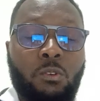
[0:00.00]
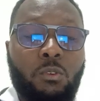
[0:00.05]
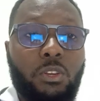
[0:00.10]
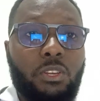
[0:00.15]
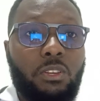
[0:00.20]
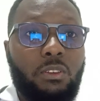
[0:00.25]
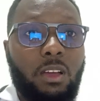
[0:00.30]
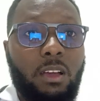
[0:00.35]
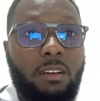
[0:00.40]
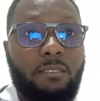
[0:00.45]

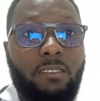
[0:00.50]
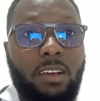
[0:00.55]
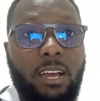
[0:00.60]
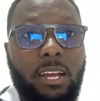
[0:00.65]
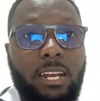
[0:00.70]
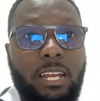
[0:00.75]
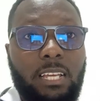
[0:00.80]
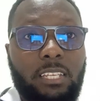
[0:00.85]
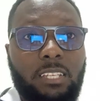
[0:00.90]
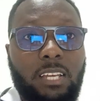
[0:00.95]
when you have
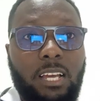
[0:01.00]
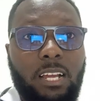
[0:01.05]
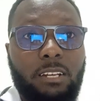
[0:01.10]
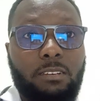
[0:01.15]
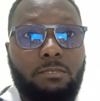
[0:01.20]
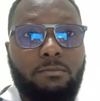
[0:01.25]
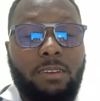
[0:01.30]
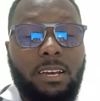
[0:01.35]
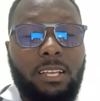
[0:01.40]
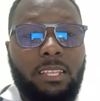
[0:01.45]
had a
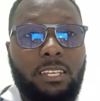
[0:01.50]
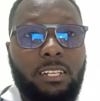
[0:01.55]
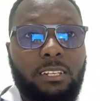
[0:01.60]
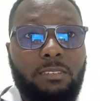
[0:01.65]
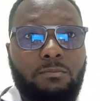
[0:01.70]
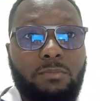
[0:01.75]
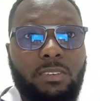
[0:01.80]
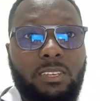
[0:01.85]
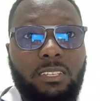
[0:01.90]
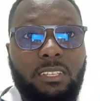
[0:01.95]
childbirth,
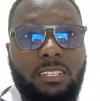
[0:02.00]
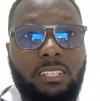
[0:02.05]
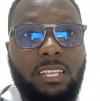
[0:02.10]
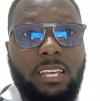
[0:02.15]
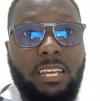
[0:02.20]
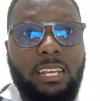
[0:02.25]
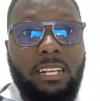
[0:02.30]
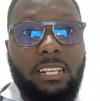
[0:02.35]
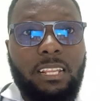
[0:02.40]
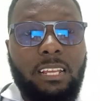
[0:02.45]
it means
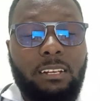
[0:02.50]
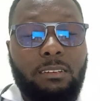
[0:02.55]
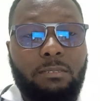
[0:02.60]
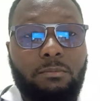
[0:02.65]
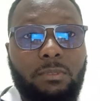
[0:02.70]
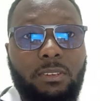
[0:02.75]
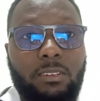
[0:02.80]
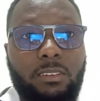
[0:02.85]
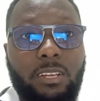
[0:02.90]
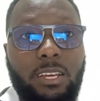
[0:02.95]
then
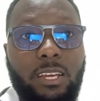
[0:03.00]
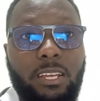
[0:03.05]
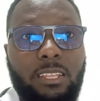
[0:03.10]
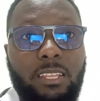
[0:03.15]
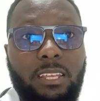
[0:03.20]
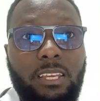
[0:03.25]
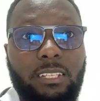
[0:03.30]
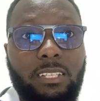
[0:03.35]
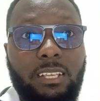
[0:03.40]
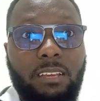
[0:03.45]

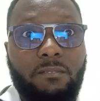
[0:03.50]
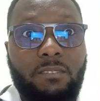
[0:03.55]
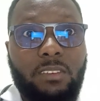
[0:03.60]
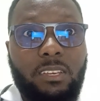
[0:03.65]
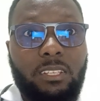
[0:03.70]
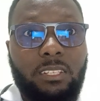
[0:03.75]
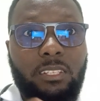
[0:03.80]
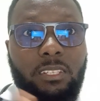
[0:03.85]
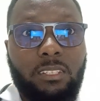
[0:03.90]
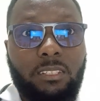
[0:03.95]
that the
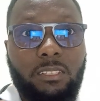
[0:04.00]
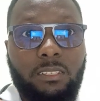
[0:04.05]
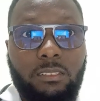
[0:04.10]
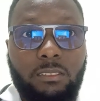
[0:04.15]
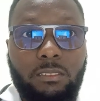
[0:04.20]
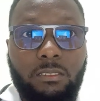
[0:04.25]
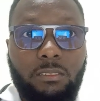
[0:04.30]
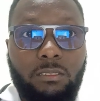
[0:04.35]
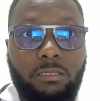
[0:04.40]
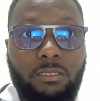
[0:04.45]

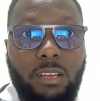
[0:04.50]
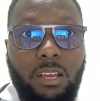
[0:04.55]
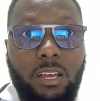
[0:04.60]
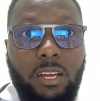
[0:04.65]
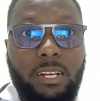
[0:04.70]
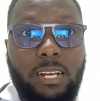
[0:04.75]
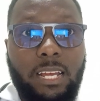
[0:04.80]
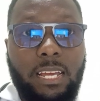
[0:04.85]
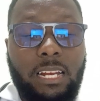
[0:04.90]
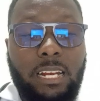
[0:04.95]
cervix
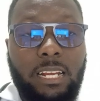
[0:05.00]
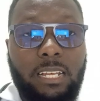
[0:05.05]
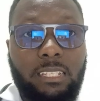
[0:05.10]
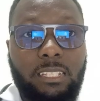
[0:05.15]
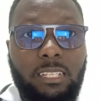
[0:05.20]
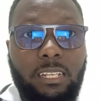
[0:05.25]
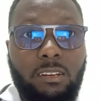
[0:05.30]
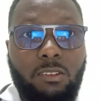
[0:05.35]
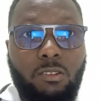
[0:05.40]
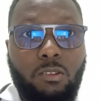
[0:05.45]

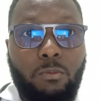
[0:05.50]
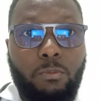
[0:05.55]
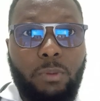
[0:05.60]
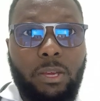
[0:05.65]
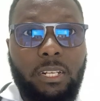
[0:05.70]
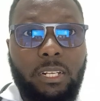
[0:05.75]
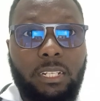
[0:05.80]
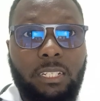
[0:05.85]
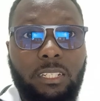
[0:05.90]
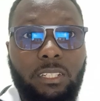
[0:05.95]
dilates and
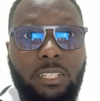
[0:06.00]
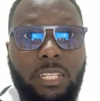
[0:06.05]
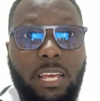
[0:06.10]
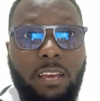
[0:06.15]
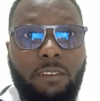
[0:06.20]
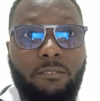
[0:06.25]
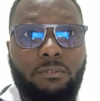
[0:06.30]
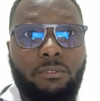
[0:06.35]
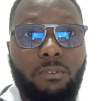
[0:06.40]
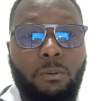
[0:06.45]
opens.
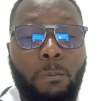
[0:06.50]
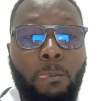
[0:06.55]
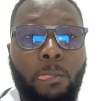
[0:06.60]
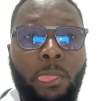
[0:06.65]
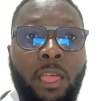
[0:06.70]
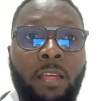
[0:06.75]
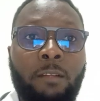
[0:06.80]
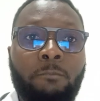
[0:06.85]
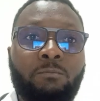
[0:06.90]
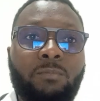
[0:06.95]
Therefore,
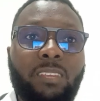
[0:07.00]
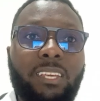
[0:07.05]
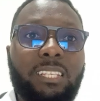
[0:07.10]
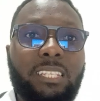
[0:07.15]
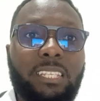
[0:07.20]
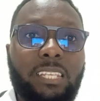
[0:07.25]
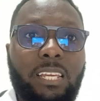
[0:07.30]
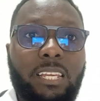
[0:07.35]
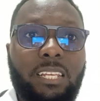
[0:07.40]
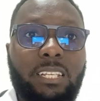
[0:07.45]

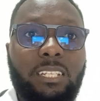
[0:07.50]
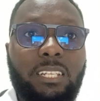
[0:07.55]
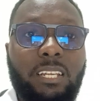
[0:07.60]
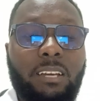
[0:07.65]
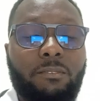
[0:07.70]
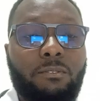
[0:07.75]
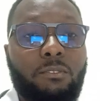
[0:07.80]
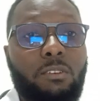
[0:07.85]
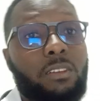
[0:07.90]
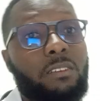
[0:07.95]
it's
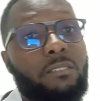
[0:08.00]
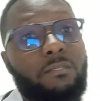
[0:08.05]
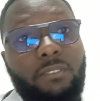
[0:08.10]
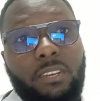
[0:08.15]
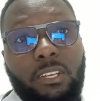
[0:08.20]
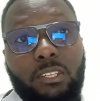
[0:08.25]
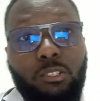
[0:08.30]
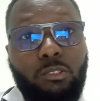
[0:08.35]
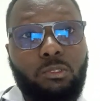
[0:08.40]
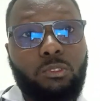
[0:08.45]
easier for
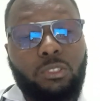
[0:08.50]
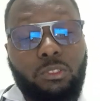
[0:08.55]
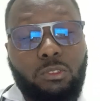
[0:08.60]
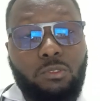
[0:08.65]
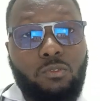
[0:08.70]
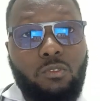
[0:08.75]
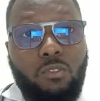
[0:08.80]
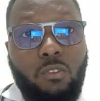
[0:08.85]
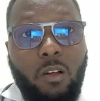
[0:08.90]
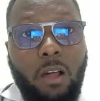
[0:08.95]
infections
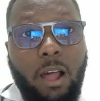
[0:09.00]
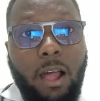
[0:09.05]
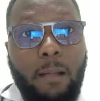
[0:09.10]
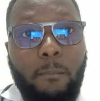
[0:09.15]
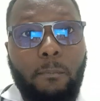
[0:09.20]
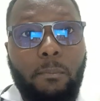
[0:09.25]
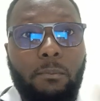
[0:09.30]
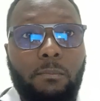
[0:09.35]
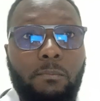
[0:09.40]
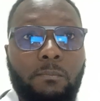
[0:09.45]
to go
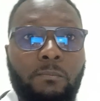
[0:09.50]
up.